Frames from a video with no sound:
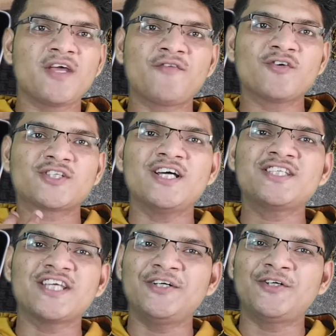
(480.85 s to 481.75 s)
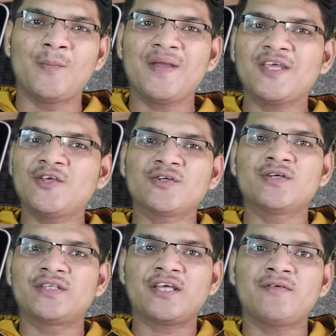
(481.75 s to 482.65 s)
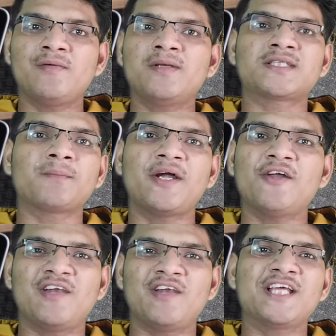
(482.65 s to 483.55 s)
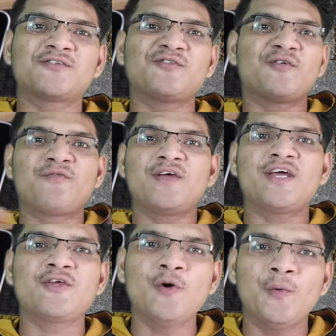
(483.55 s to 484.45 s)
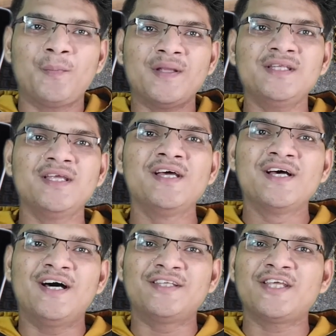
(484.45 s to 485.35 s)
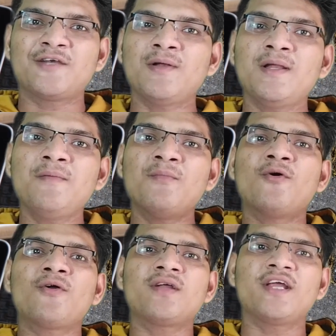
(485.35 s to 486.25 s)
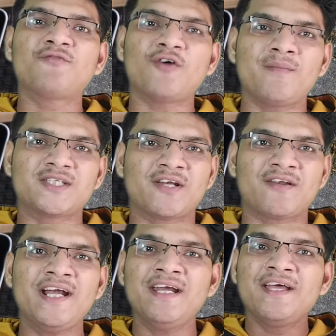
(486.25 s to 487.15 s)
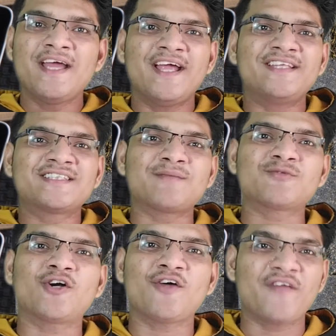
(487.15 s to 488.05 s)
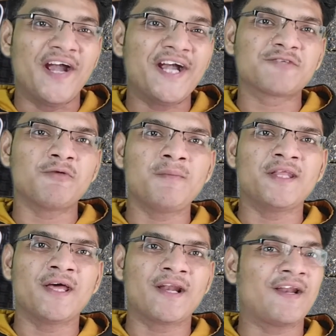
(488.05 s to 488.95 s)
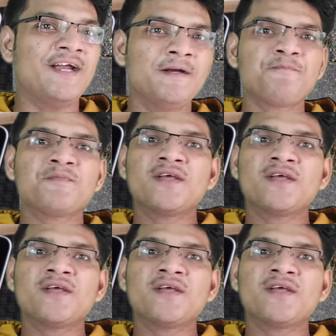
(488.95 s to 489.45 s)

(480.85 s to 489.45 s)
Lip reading: If you search any topic, there will be some kind of links where you open, there will be more information, right? And some sort of ads will be there, right?